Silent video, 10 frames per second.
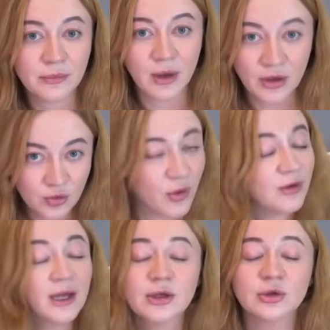Well, you
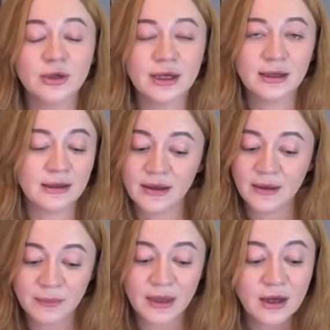won't actually.
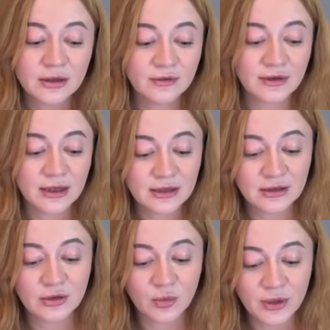Because of this,
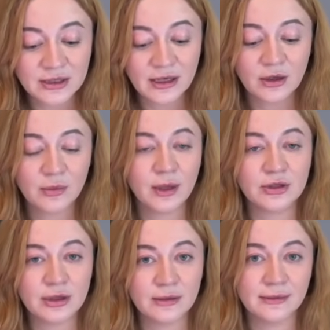you're wasting your
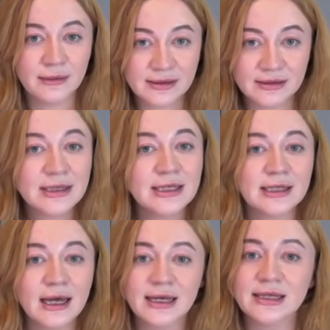budget. This is
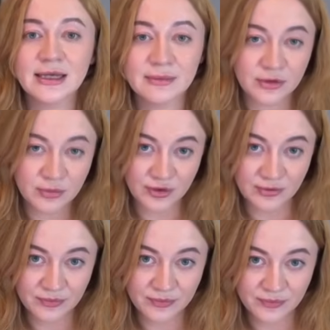unacceptable,
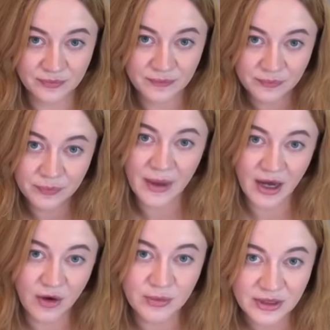but I
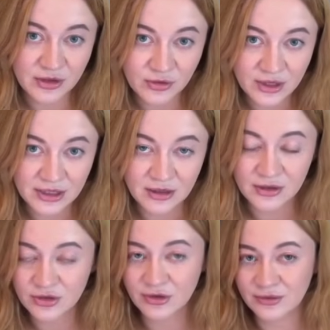hope that's already
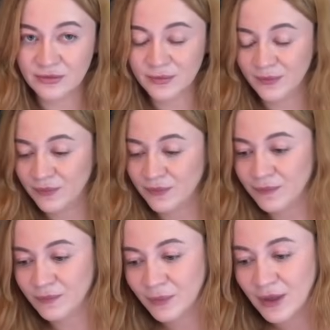understood.
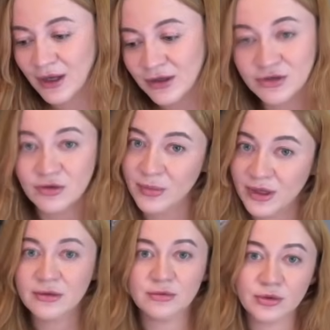But I'll just repeat
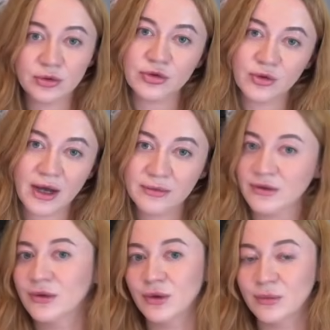it for those who
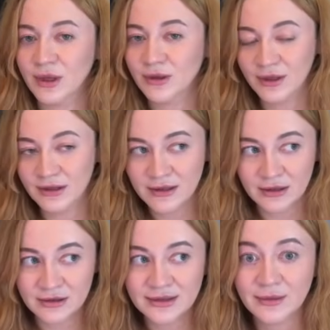haven't thought about it.
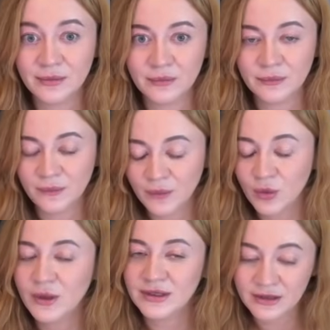
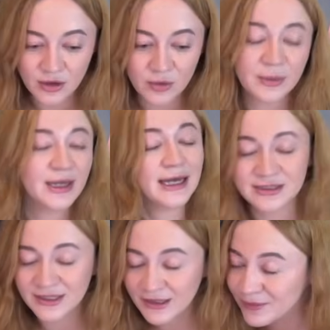Always, don't be
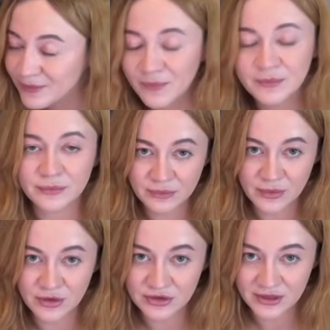lazy,
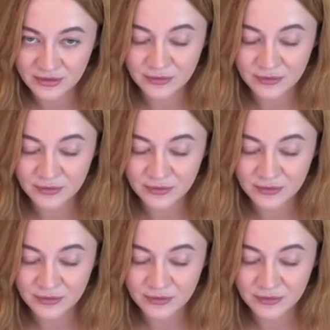use it.